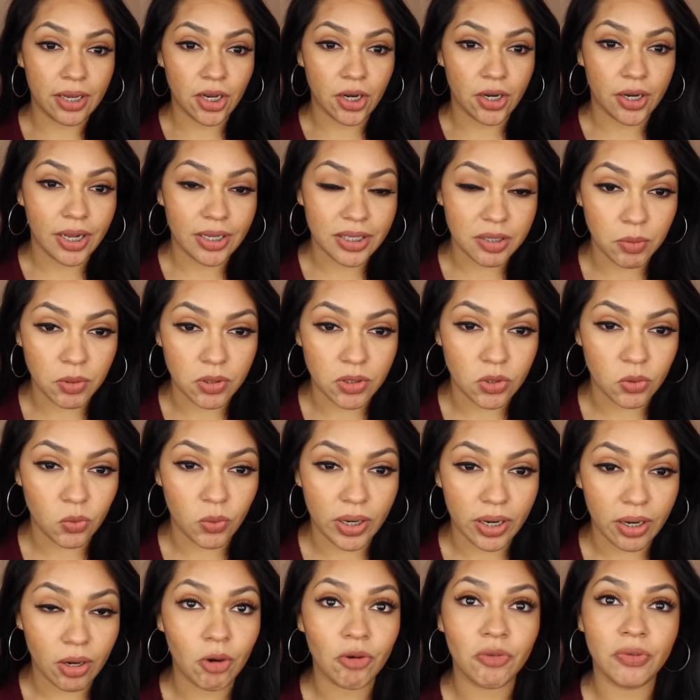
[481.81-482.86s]
that you're not supposed to
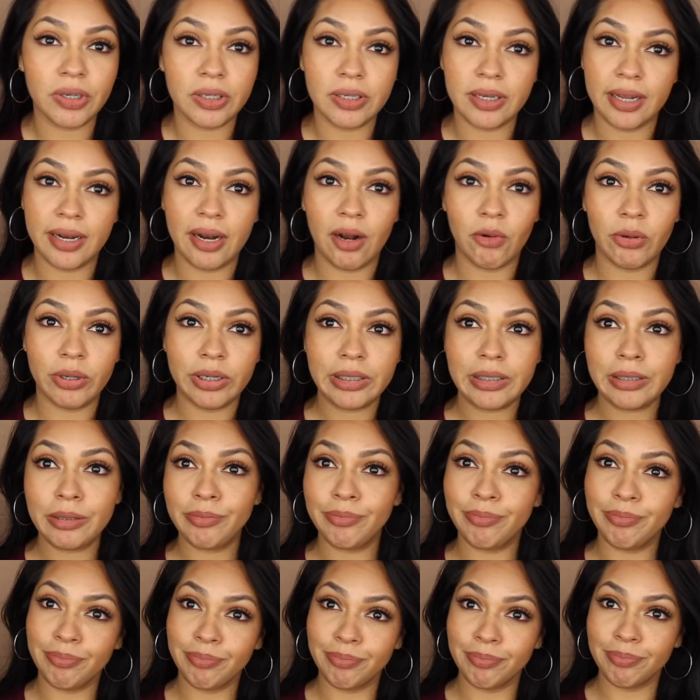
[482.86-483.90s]
wear over 10 hours.
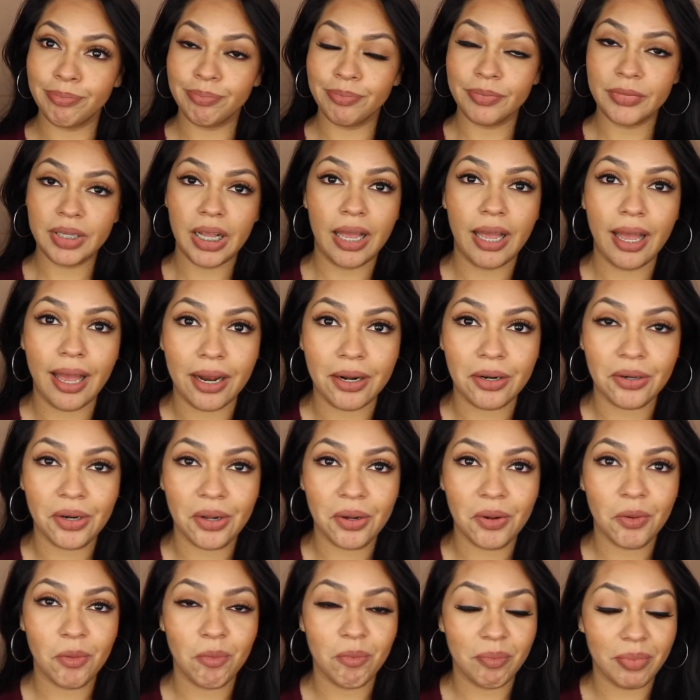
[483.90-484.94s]
I don't
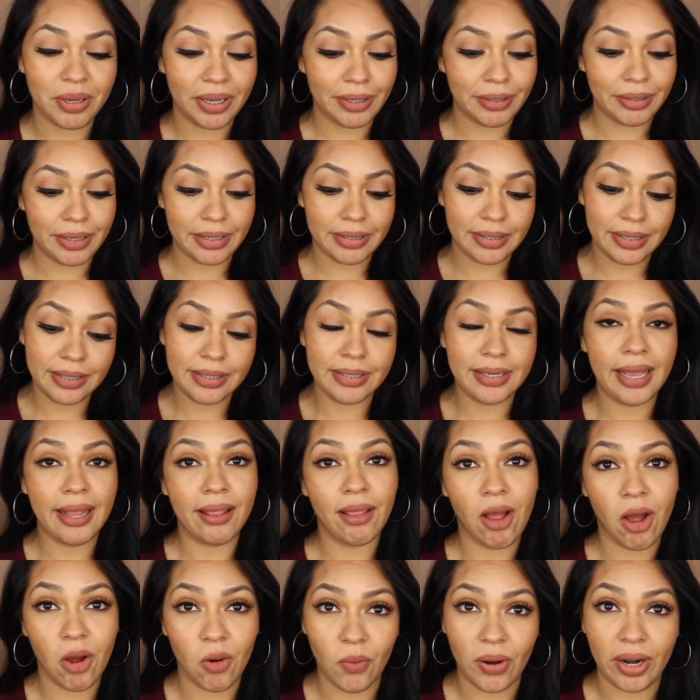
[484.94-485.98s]
know, but it did say
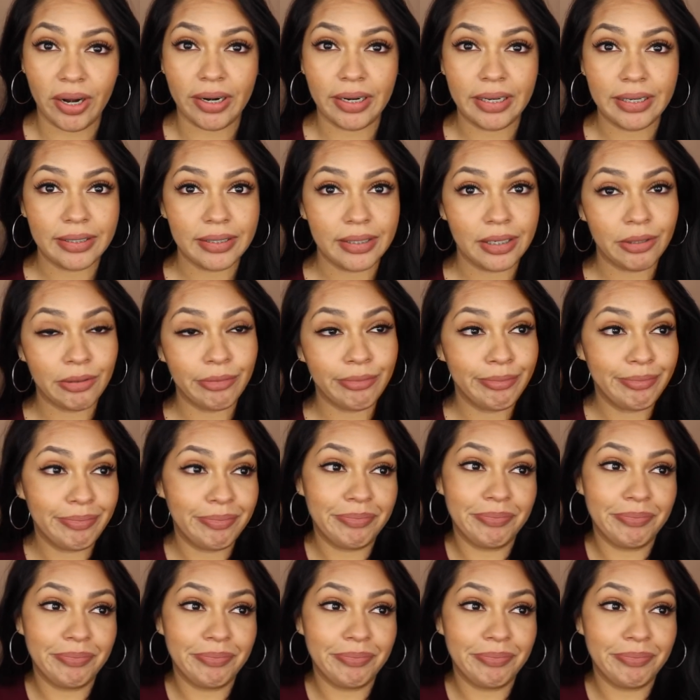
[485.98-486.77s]
long wearing, so.